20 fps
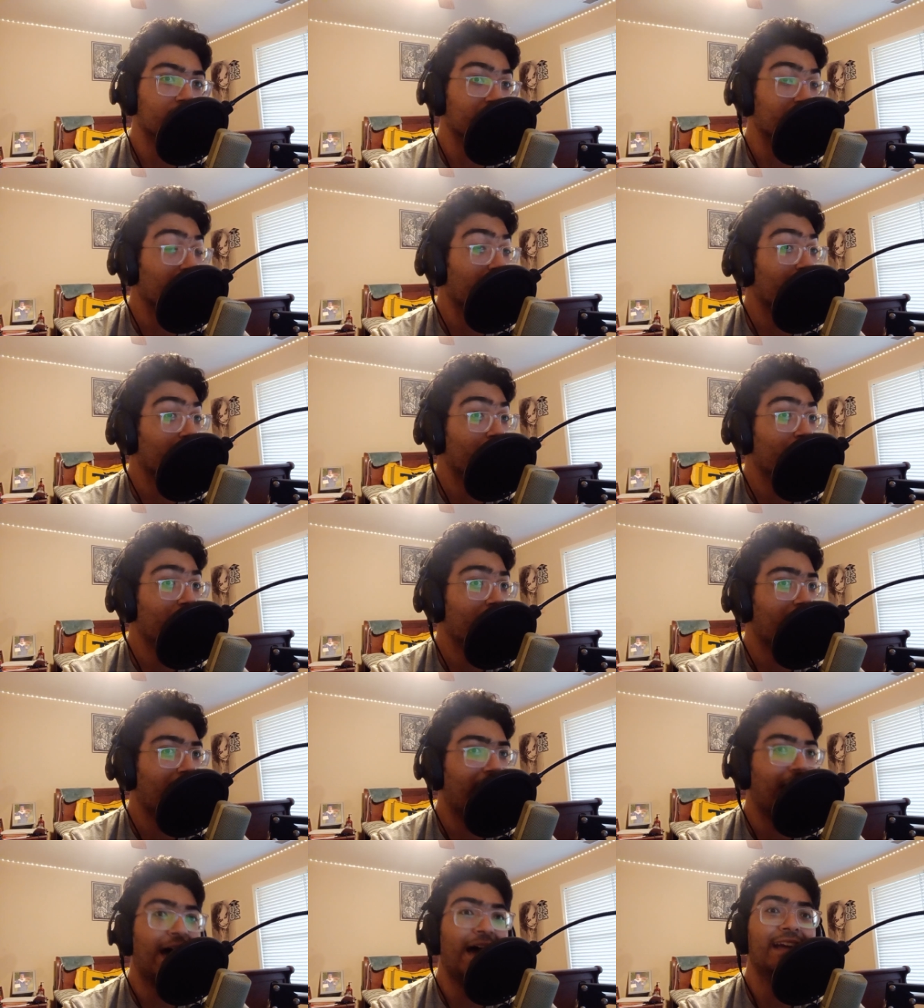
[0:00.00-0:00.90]
So,
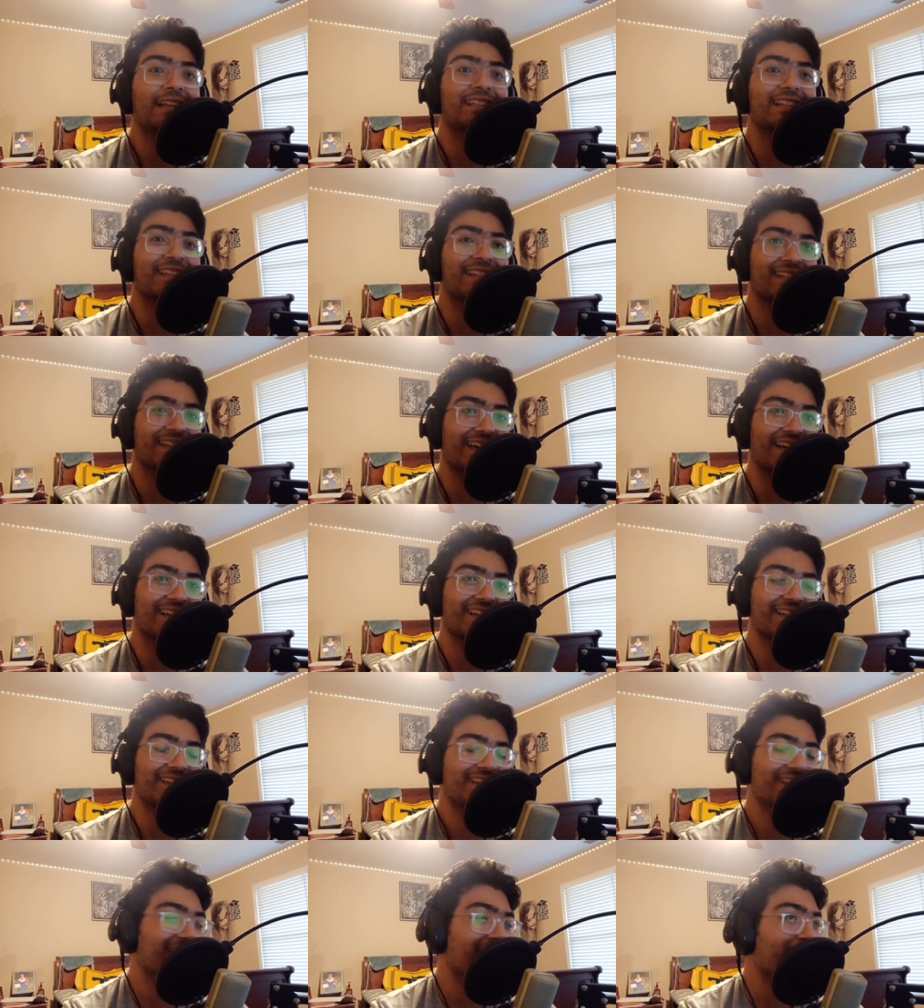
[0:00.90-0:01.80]
I
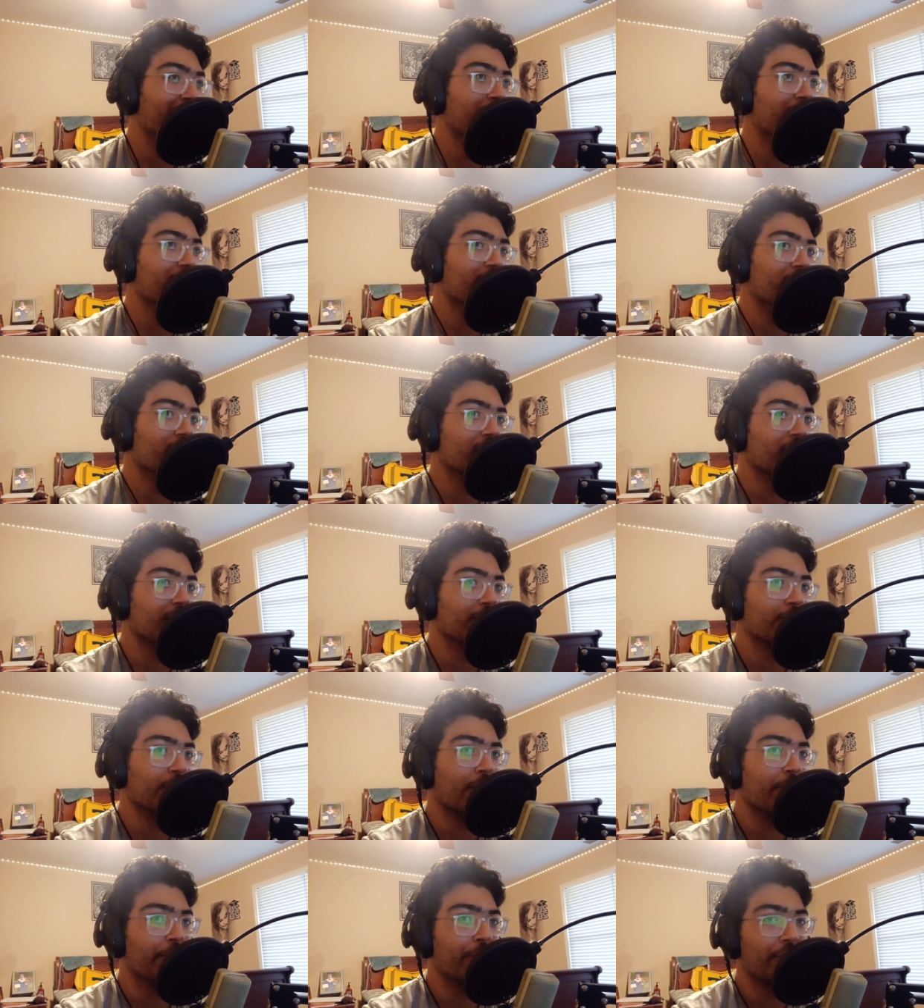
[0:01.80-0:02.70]
decided I'm going to look
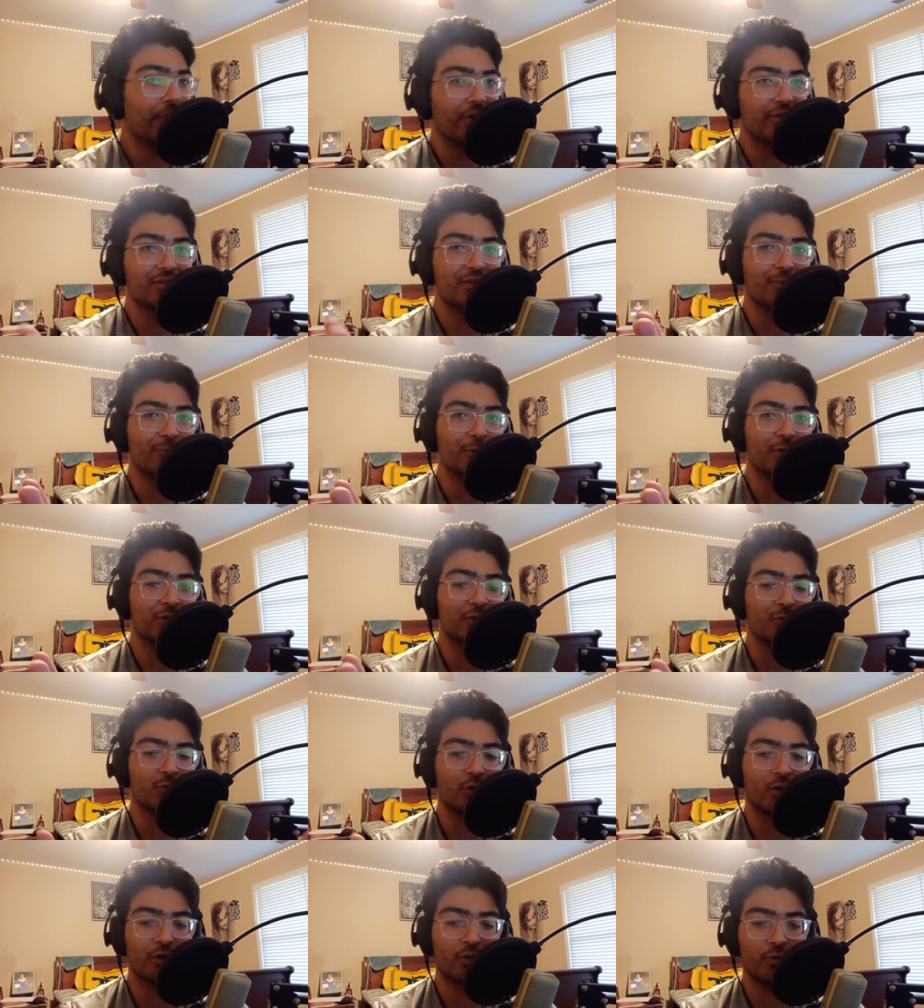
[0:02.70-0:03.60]
up a bunch of
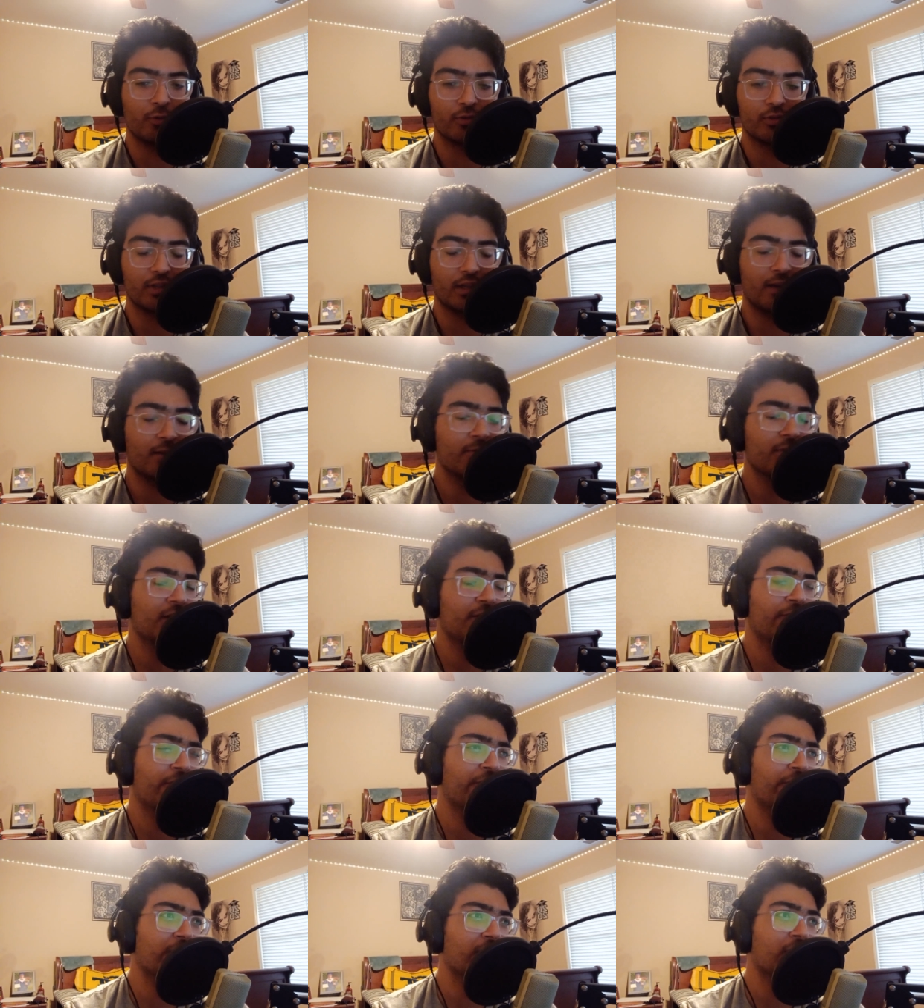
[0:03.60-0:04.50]
research articles, and I'm going
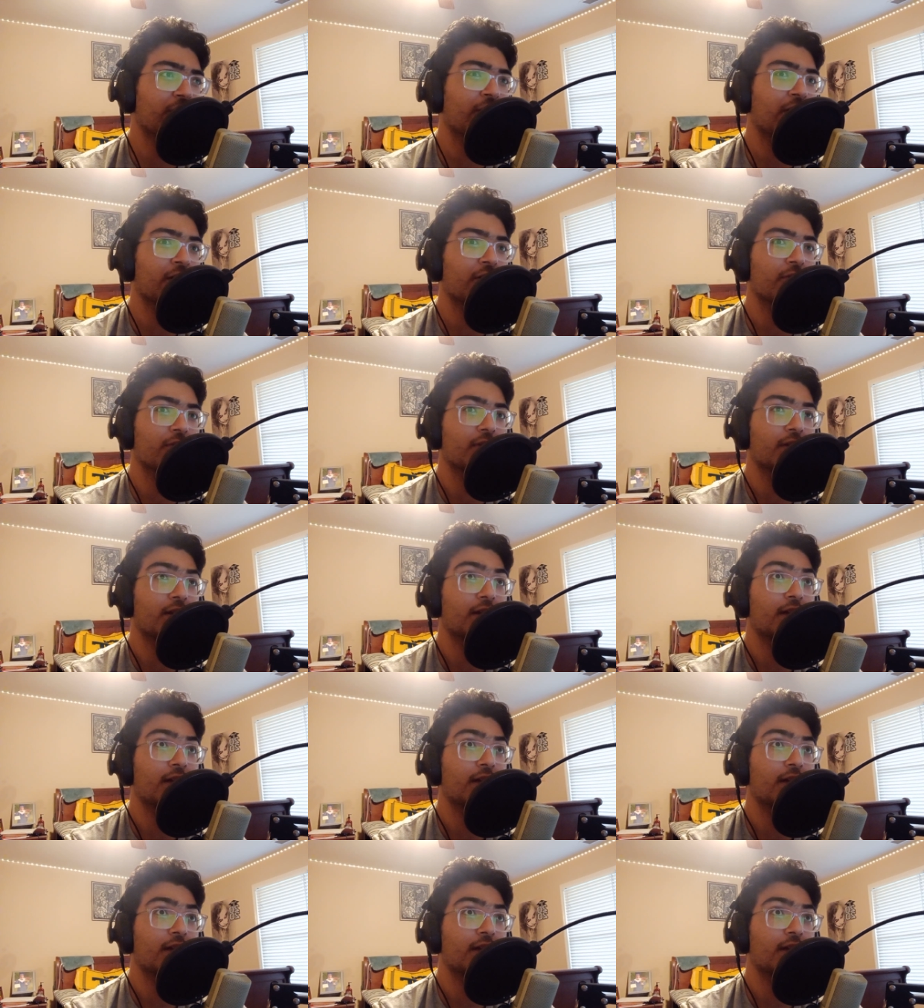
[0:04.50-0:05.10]
to figure out